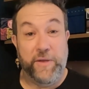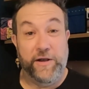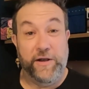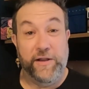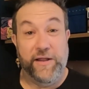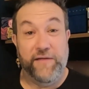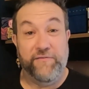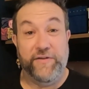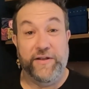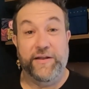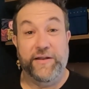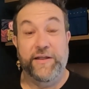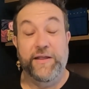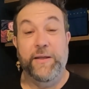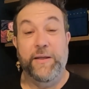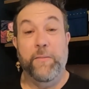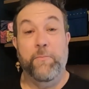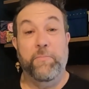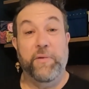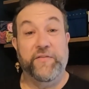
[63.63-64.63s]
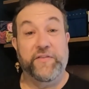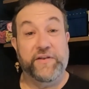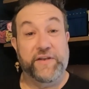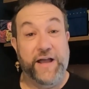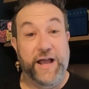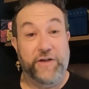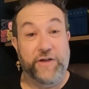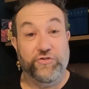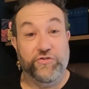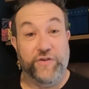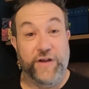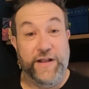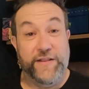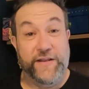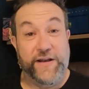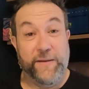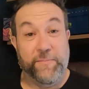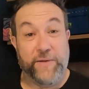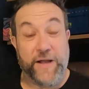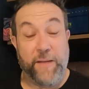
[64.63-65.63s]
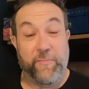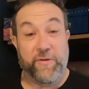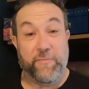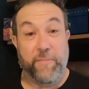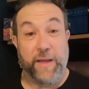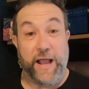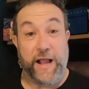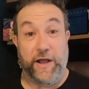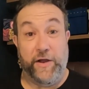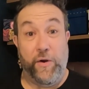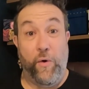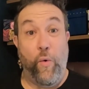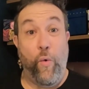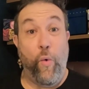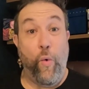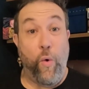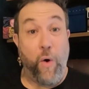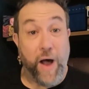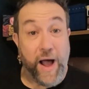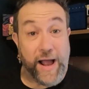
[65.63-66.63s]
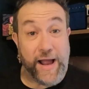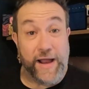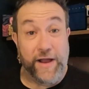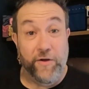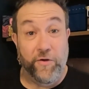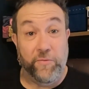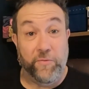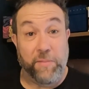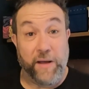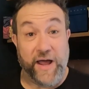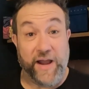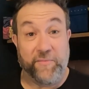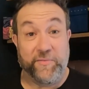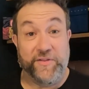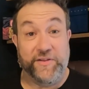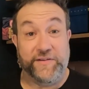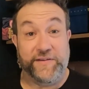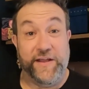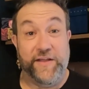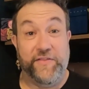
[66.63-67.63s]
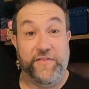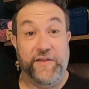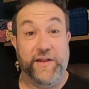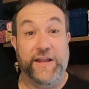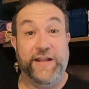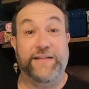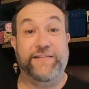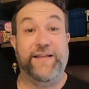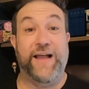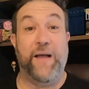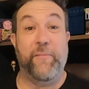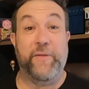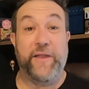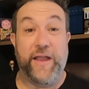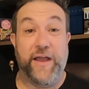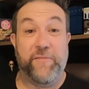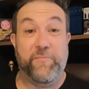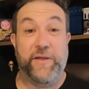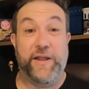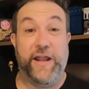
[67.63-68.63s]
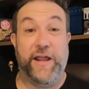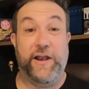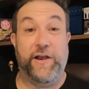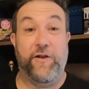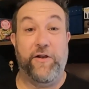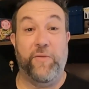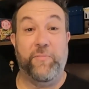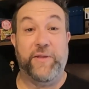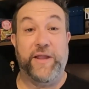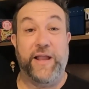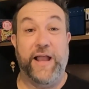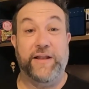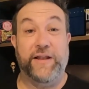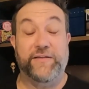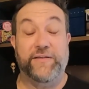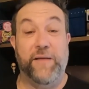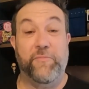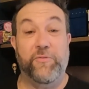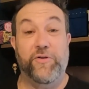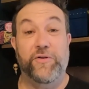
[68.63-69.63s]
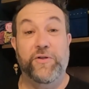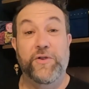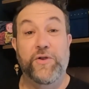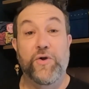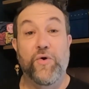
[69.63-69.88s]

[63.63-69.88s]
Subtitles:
of it. But the Dodgers ended up coming back on a wild bottom of the 10th inning. Tommy Edman had an RBI double.